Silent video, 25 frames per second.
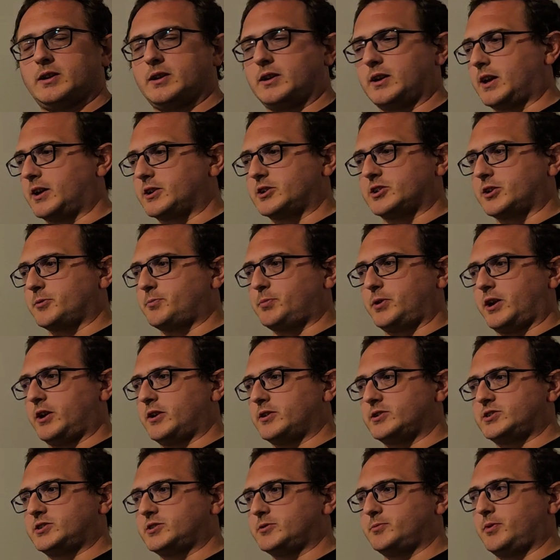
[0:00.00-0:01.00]

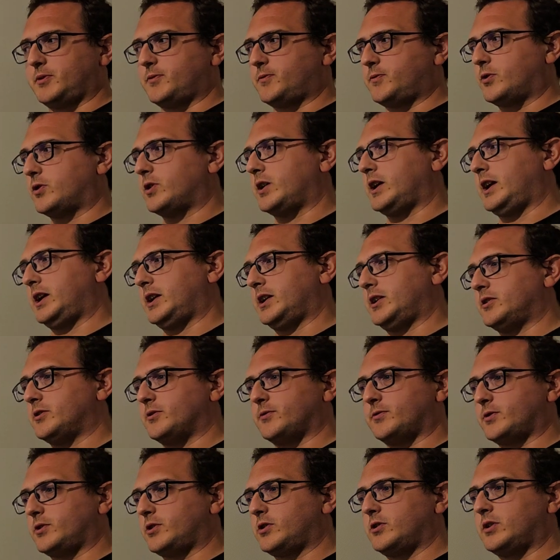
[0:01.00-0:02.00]
Compared to before eating the
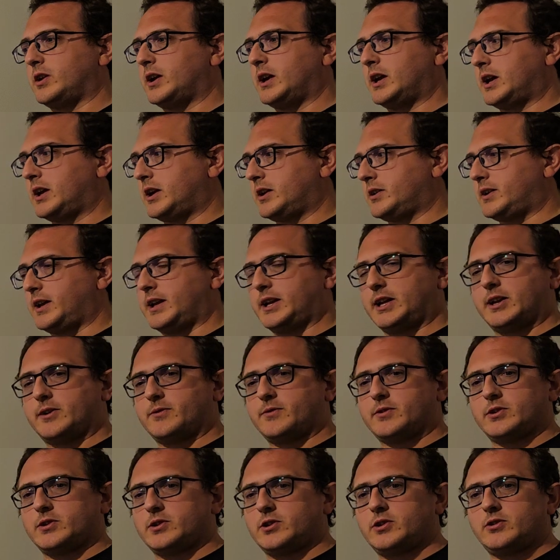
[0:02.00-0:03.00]
fruit, they
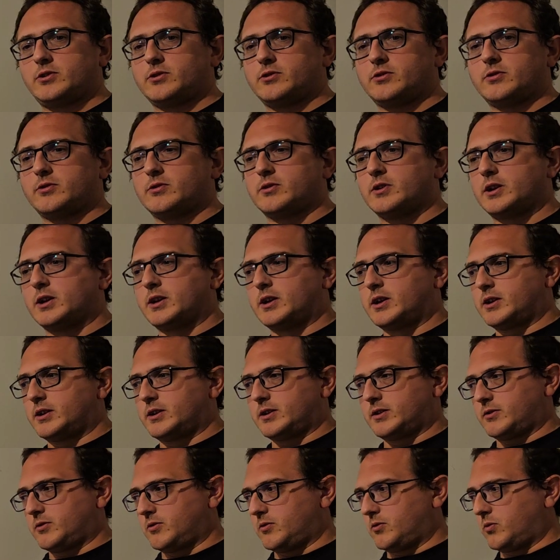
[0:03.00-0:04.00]
never knew
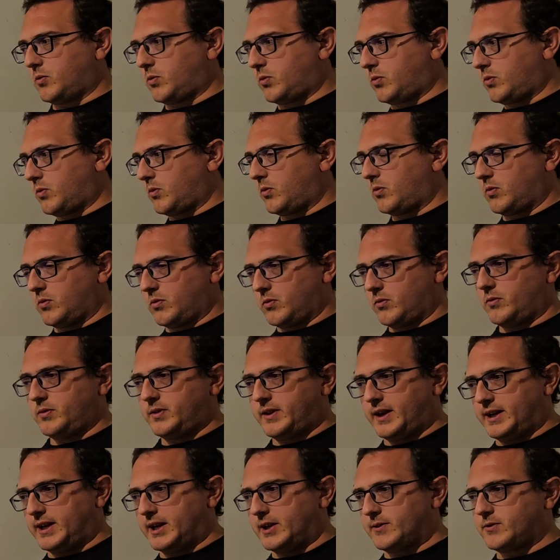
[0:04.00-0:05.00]

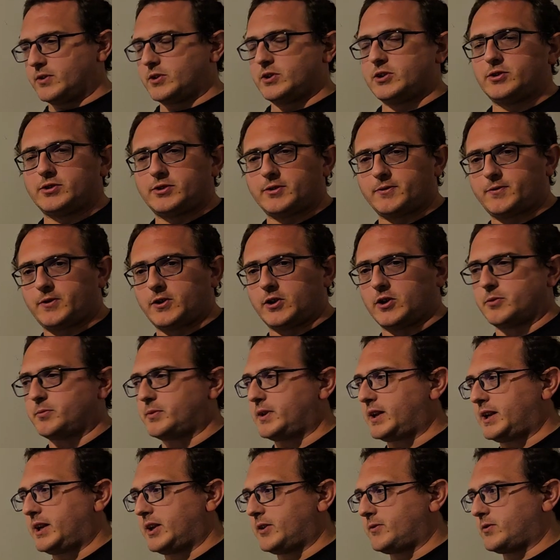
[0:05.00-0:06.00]
to fear him.
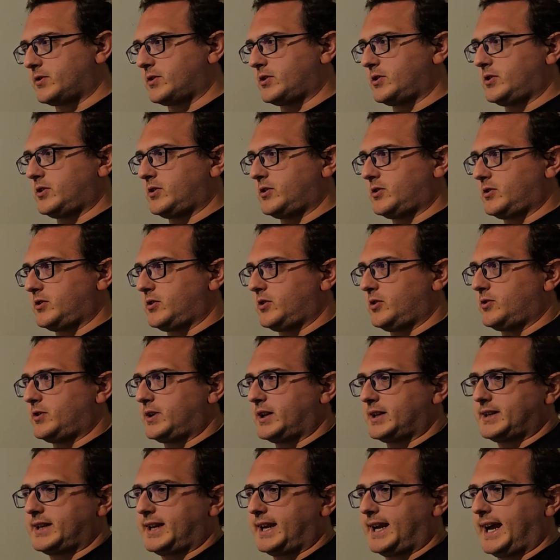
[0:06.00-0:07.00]
They never knew
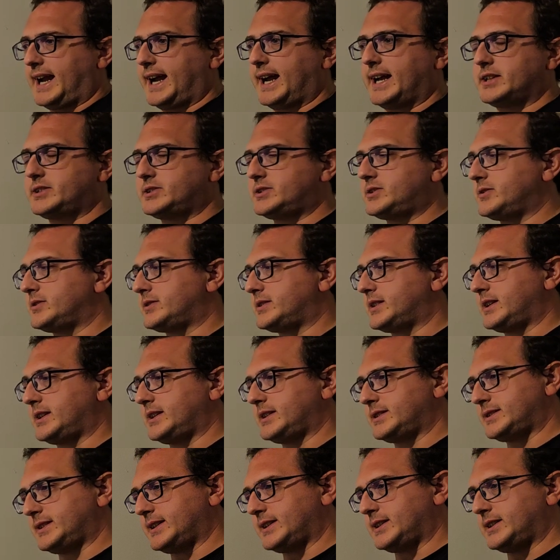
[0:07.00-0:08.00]
that they had to.
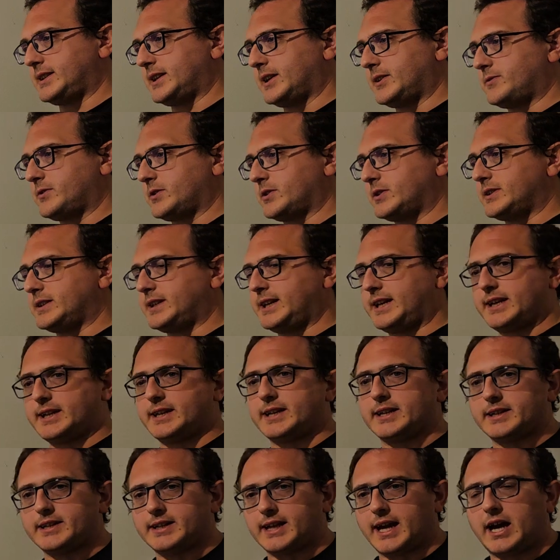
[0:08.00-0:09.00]
They never
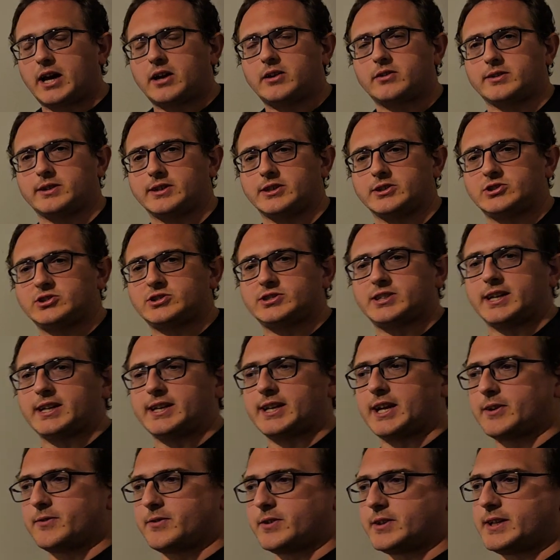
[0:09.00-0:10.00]
needed knowledge. They
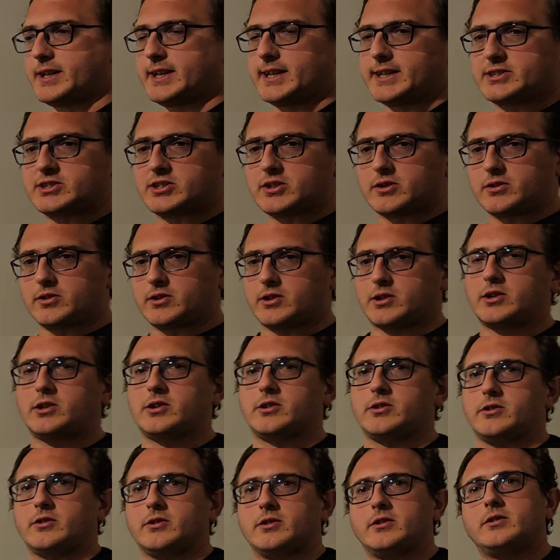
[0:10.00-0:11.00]
never needed to
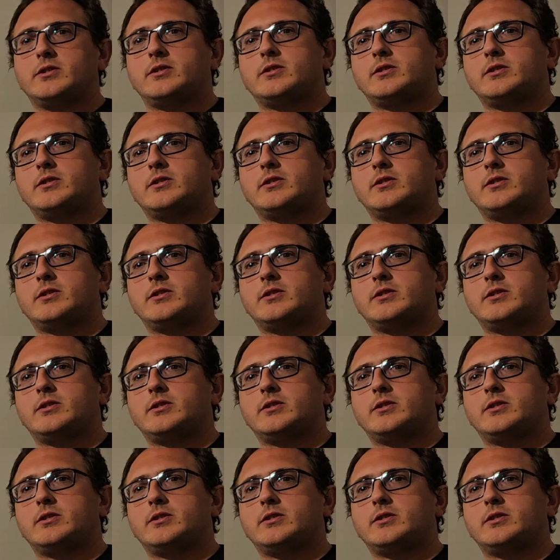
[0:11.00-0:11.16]
learn.